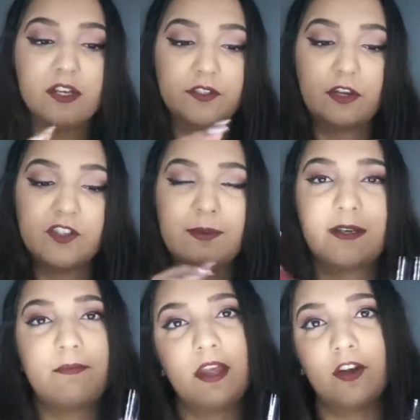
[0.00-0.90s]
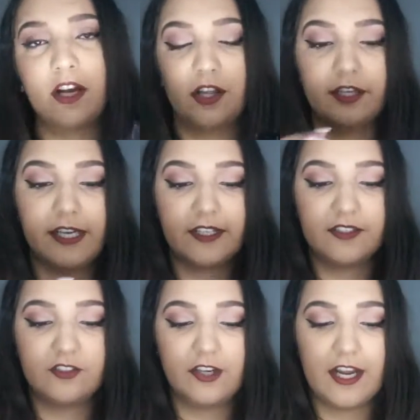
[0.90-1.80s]
So I just picked up the other color
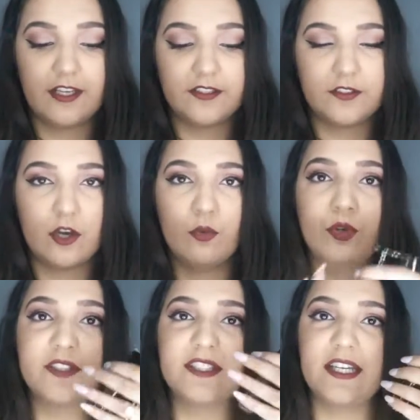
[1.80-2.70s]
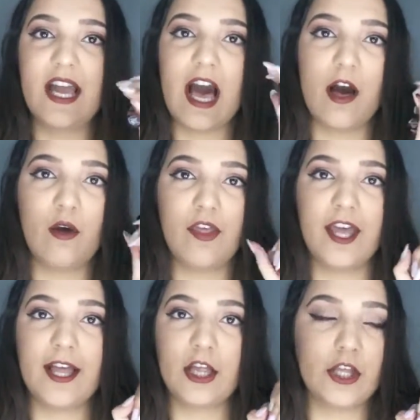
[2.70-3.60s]
yesterday, so we'll see how
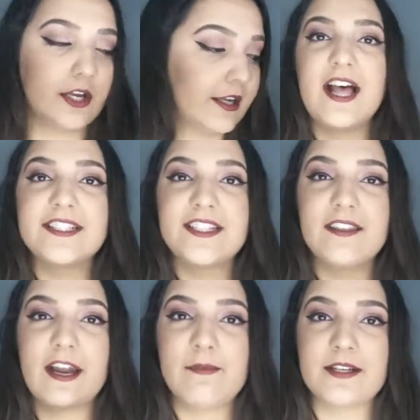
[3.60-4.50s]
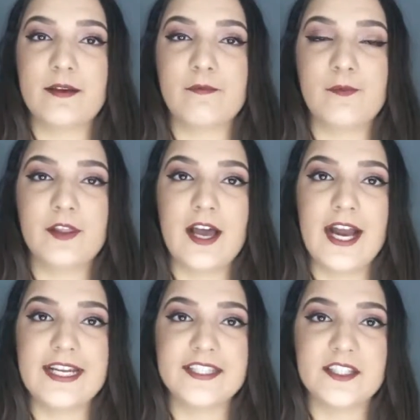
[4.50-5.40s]
they look. Last thing that I picked up from the
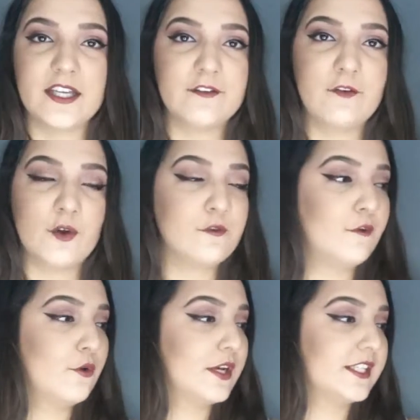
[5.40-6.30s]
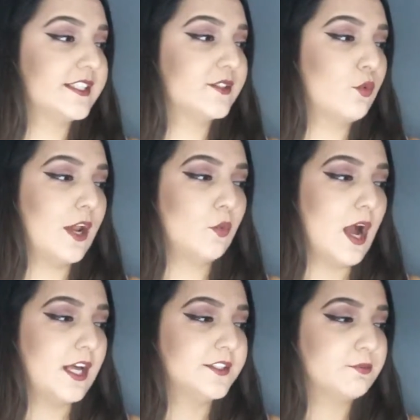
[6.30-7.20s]
line is the Photo Focus Wet n
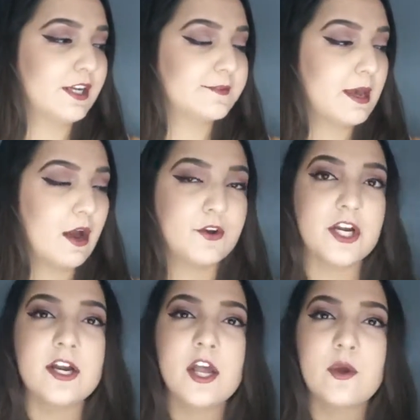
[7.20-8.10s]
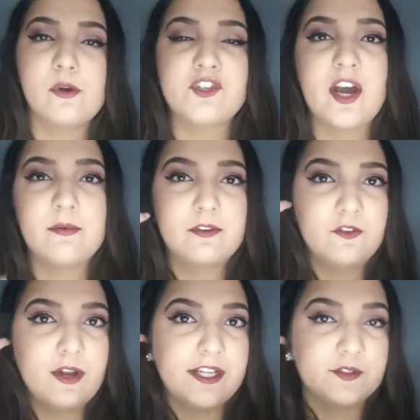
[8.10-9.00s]
Wild Pressed Powder, which I
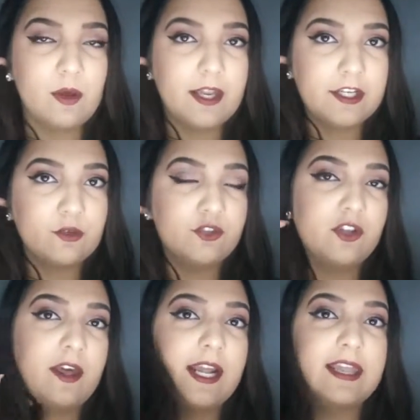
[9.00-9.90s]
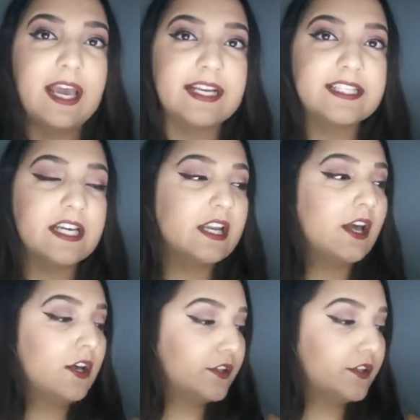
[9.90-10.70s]
reviewed as well, and I told you that I liked it.